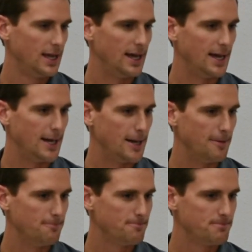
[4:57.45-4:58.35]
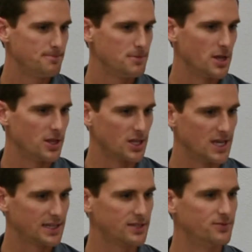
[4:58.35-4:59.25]
And the
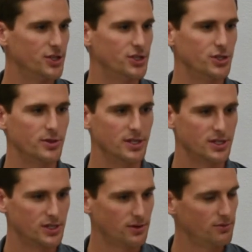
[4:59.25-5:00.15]
connective tissue is